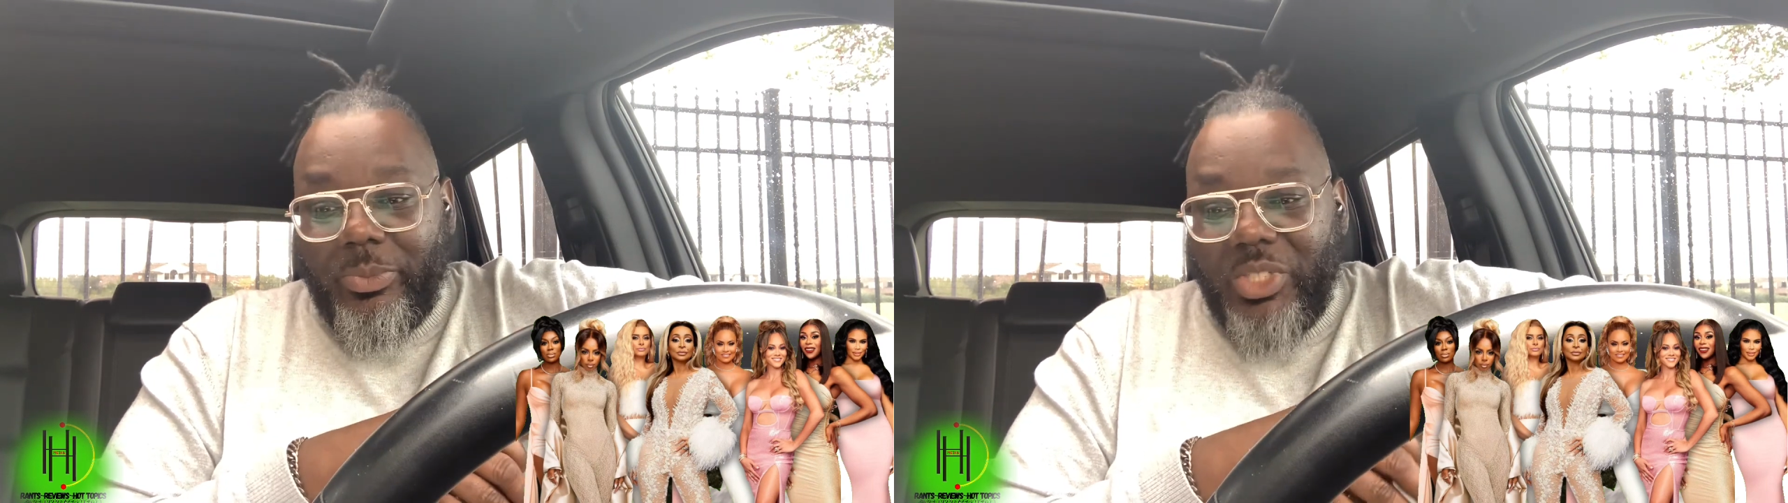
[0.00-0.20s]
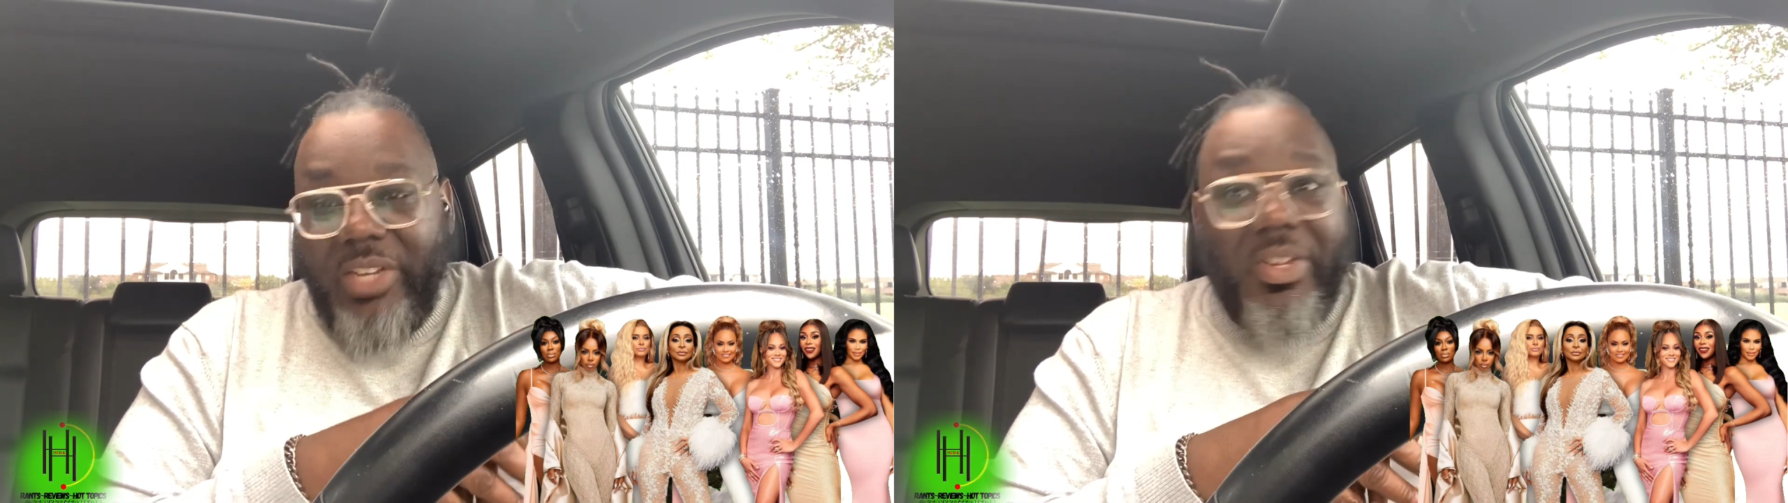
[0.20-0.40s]

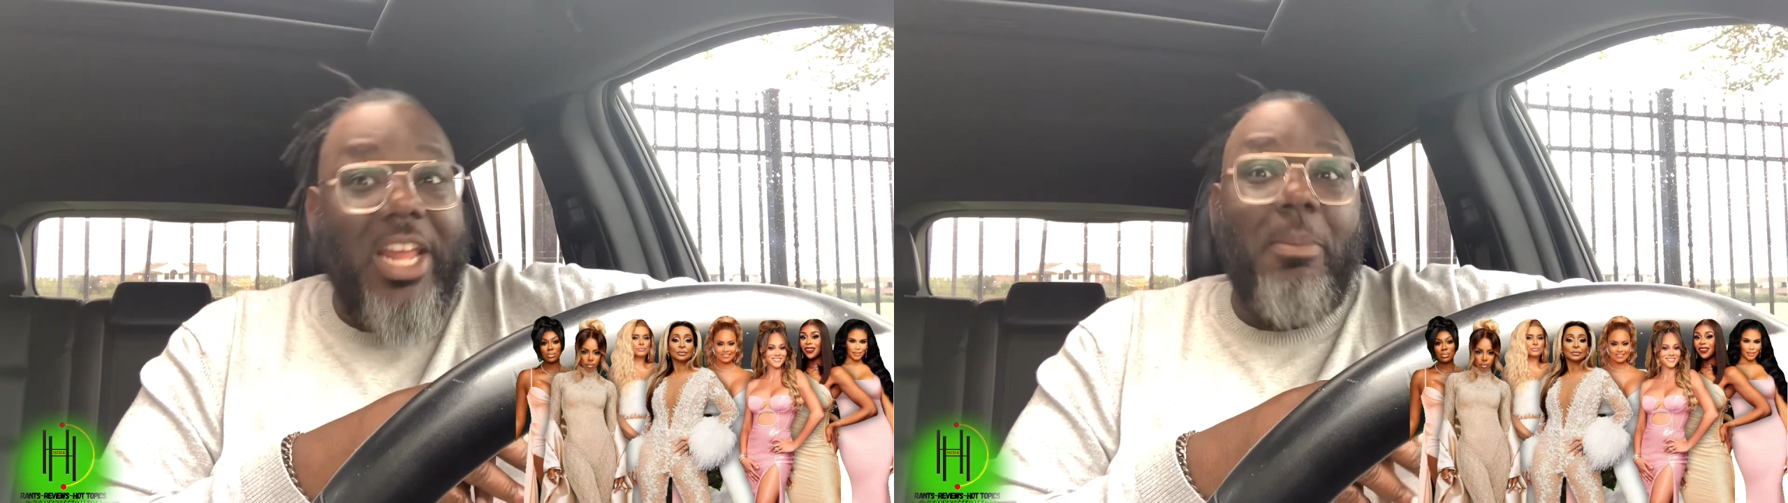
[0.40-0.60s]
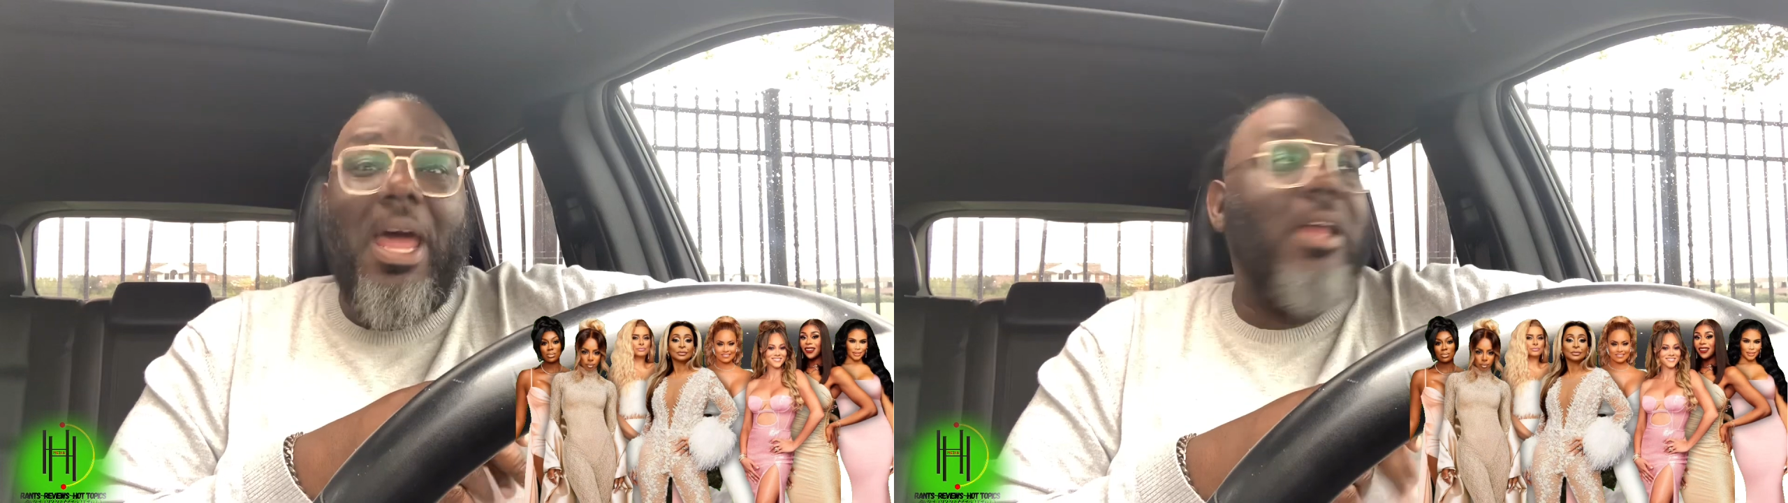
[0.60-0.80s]
If it
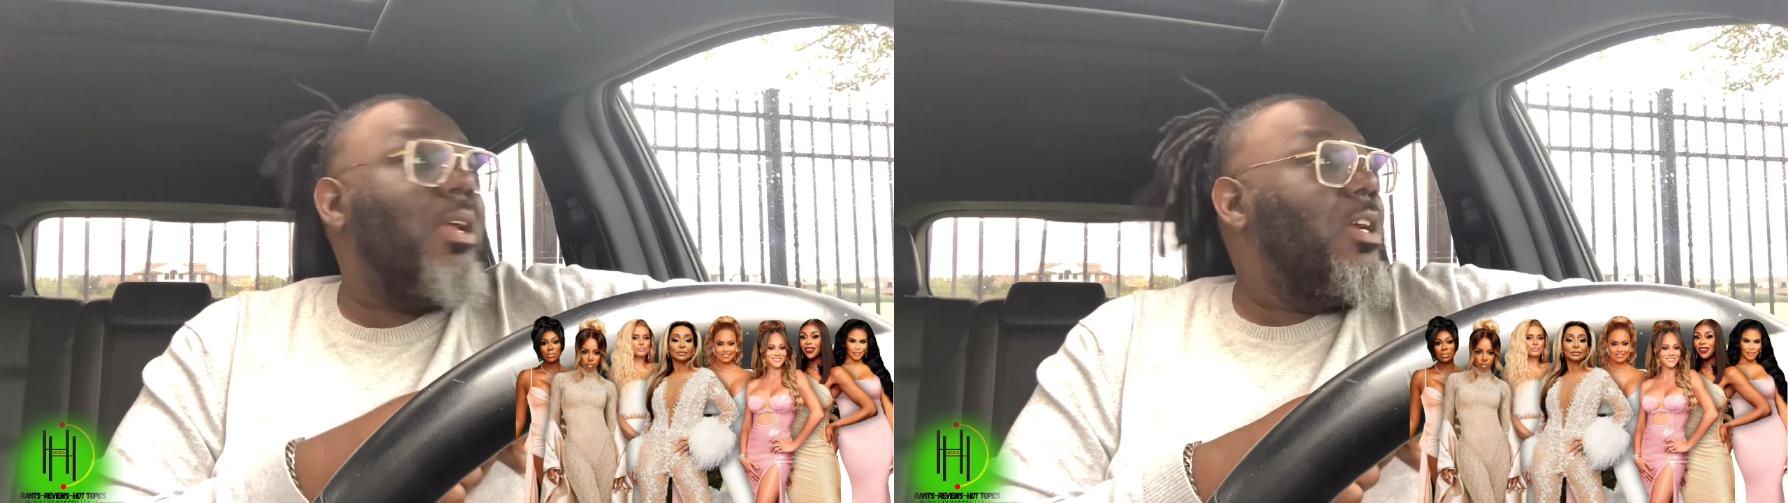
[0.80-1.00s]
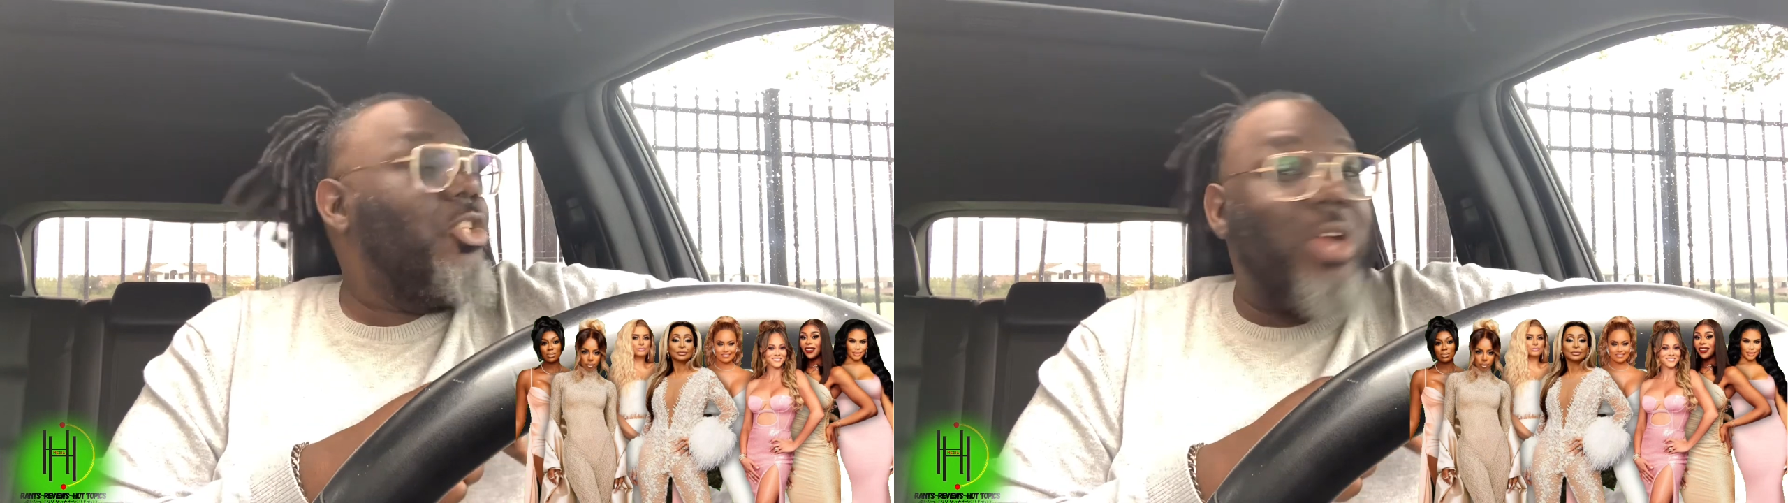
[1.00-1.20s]
ain't about
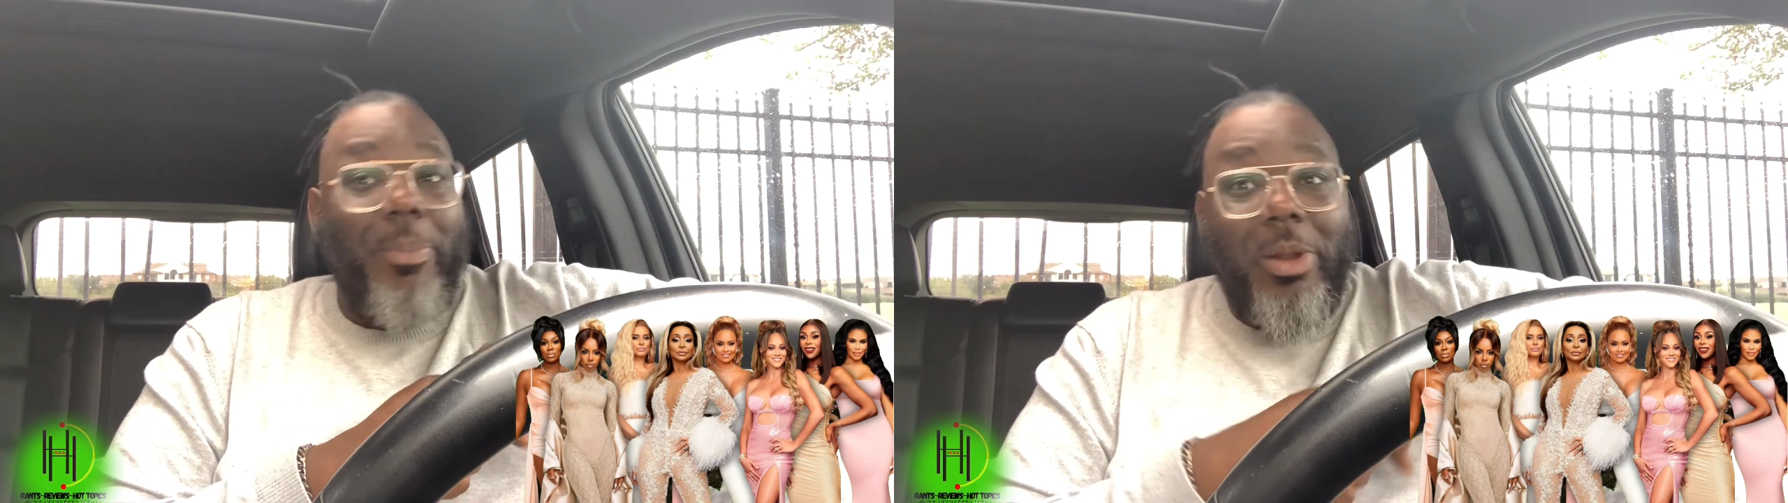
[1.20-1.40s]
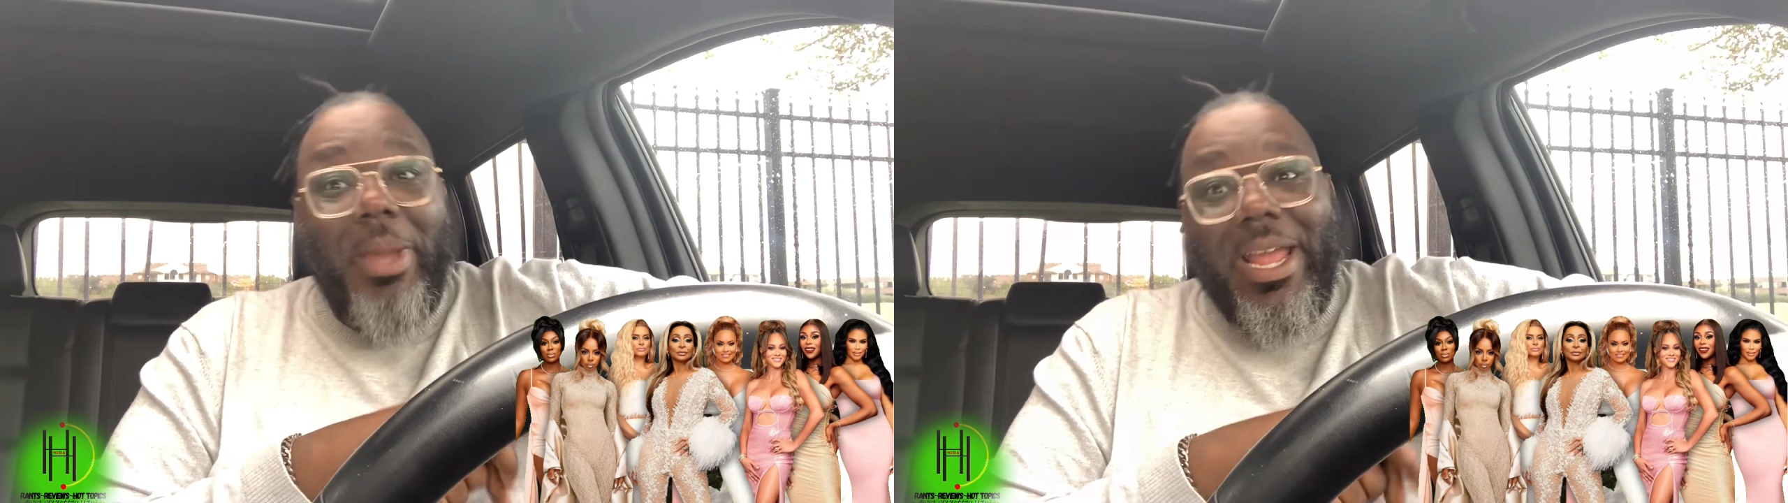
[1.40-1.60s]

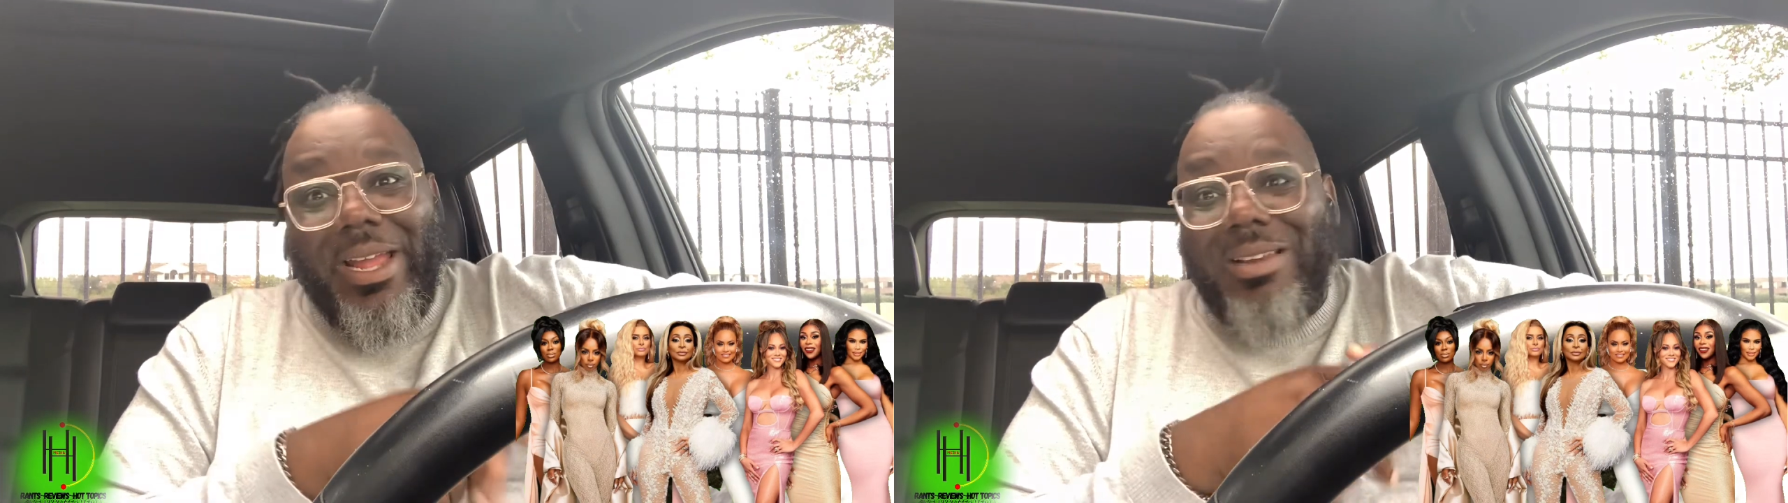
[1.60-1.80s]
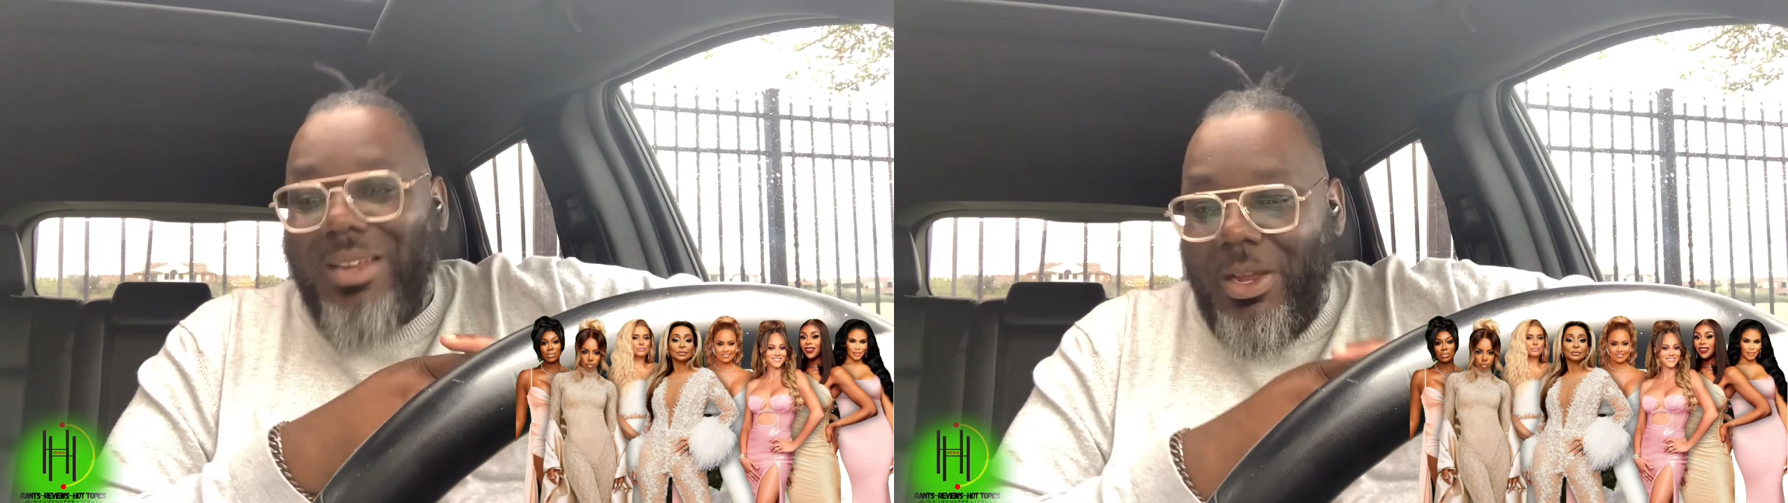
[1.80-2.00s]
trapping a man,